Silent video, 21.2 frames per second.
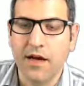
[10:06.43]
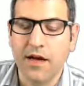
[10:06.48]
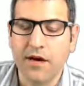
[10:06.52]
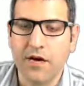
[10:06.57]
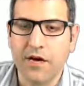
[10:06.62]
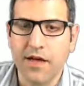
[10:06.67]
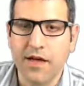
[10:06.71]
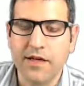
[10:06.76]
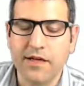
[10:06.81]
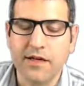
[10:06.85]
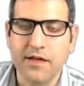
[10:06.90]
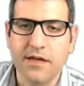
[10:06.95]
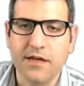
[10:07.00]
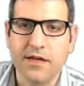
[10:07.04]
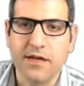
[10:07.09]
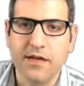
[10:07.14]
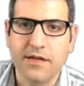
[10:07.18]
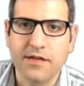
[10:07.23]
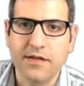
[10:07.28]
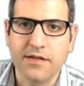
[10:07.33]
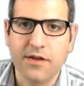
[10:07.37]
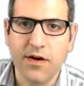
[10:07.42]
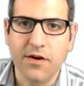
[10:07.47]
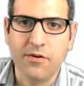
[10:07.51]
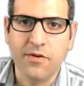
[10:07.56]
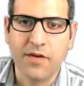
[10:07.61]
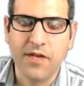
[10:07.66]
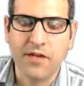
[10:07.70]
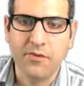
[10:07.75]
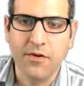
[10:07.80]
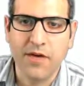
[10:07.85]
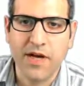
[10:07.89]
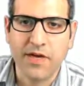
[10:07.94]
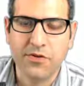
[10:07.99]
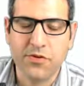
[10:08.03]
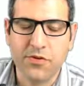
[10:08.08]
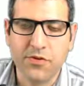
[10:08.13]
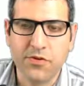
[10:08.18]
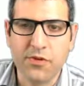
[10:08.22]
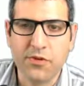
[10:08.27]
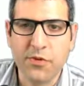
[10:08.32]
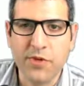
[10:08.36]
Okay, So that's why I
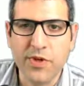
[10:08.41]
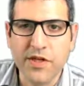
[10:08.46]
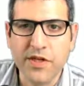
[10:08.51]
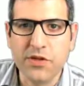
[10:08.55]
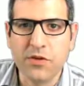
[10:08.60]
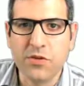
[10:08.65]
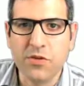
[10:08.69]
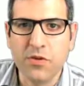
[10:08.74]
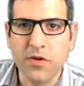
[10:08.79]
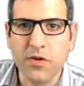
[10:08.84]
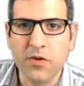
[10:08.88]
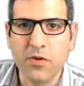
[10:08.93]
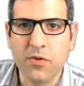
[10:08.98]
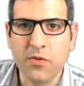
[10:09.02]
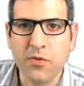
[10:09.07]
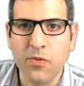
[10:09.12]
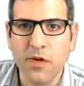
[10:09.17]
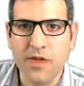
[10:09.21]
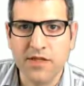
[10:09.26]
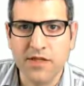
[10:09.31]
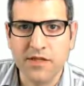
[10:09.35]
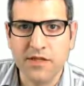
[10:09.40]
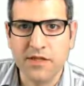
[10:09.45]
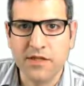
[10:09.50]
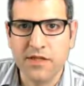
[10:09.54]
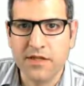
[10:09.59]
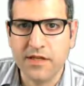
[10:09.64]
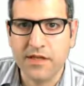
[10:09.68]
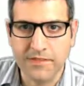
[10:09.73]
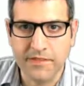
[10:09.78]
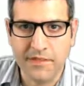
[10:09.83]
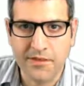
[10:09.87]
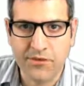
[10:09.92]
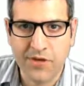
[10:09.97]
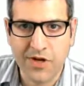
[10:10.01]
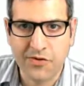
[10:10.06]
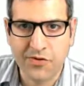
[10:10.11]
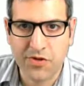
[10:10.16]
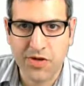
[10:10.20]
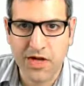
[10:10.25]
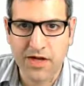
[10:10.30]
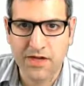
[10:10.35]
told you we need to know what is the
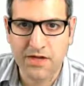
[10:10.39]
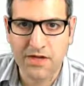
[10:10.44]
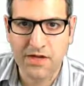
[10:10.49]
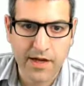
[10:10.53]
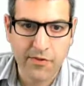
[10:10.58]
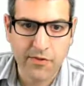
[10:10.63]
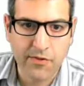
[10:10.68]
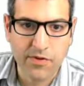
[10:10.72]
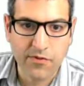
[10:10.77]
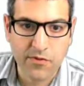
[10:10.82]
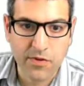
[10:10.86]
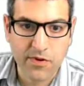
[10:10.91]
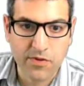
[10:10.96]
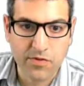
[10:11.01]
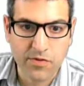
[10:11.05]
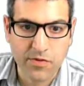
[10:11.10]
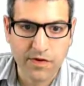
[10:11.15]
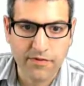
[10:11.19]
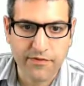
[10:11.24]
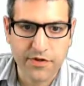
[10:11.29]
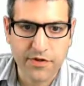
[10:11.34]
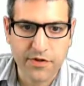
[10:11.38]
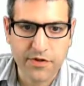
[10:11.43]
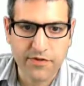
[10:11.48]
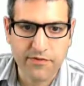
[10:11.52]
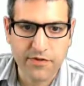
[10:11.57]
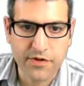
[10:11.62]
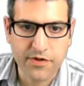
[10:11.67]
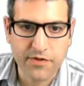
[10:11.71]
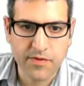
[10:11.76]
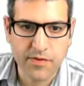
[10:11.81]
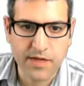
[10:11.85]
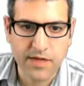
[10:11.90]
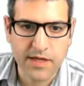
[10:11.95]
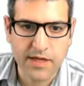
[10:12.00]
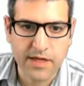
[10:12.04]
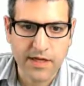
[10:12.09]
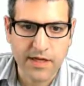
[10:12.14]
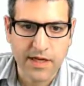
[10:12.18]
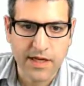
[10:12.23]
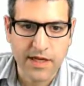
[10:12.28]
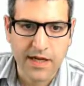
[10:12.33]
router ID when we want to configure virtual
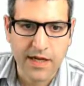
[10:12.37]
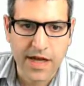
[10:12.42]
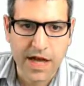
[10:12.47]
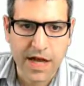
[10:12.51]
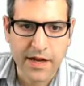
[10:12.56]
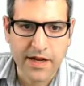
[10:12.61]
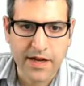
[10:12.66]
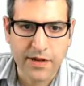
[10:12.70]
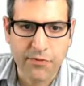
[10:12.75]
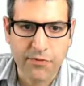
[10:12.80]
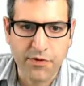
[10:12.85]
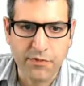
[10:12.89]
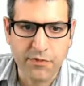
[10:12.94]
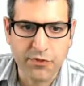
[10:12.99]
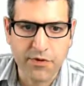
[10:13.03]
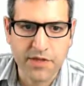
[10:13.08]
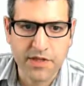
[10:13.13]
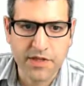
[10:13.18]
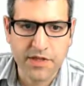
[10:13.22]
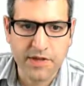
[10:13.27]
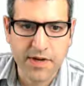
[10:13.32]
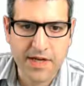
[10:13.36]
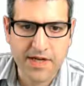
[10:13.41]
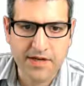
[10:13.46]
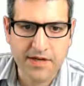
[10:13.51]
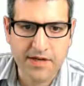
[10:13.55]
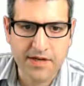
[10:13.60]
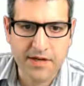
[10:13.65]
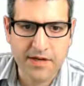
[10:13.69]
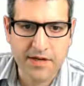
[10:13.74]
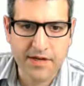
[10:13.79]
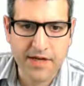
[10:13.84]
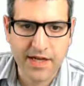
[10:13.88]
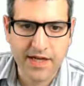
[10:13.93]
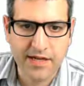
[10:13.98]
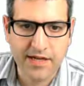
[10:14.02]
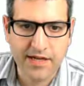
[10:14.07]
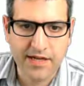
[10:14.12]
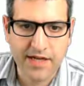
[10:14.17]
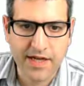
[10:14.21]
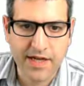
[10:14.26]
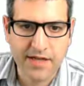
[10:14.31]
link. And then we put the transit area, in
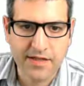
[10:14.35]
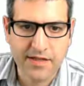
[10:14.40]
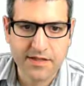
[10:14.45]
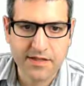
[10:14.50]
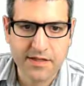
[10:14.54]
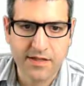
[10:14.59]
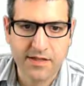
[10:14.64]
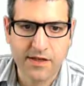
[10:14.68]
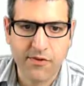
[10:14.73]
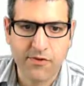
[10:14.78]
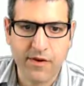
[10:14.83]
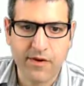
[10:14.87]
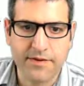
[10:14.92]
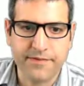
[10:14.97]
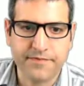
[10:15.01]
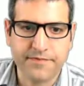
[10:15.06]
this case is area 1.